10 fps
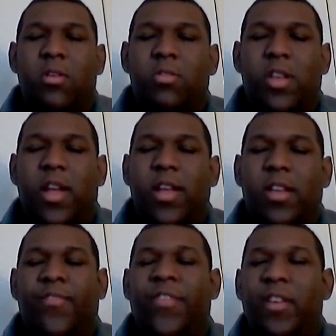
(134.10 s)

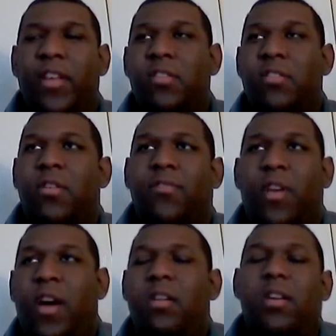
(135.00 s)
Usagi's feelings, you know,
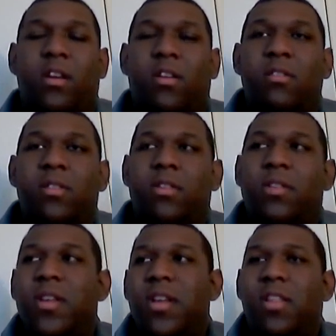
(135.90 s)
for Haruka, you
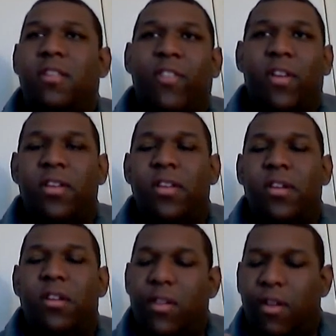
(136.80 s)
know,
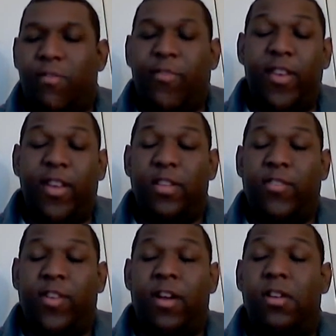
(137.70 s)
her feelings
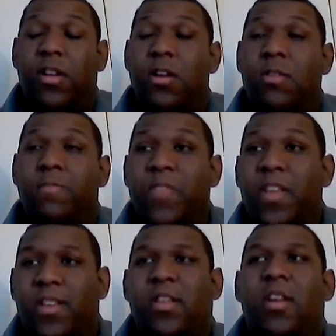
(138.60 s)
for Haruka,
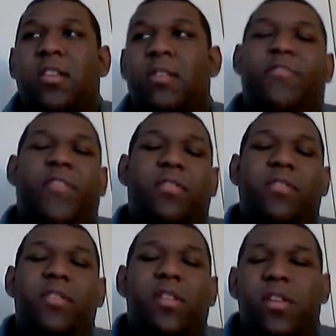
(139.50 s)
it started to
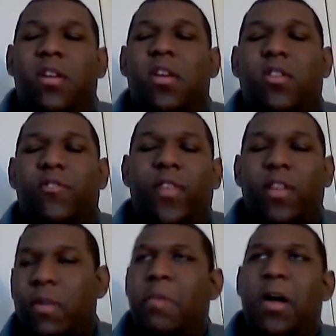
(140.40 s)
affect her
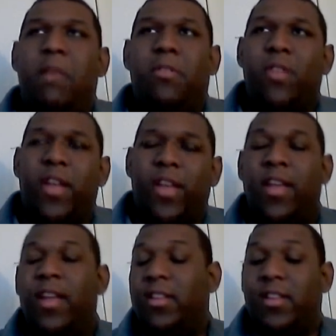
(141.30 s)
feeling with Mamo,
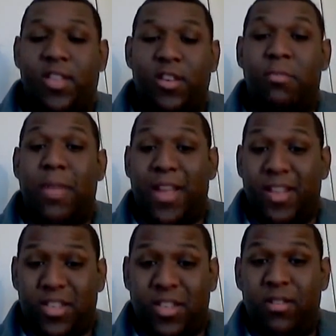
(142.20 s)
aka Tuxedo
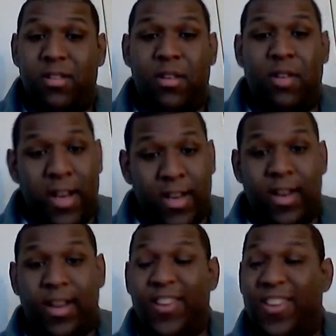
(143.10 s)
Mask, you know, and
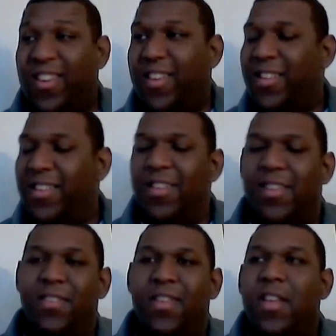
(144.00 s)
Dinion, you
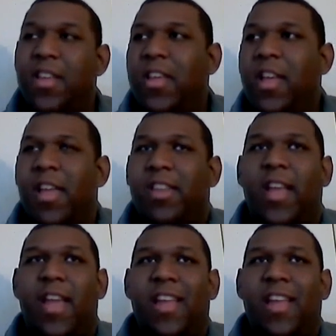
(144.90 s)
know. It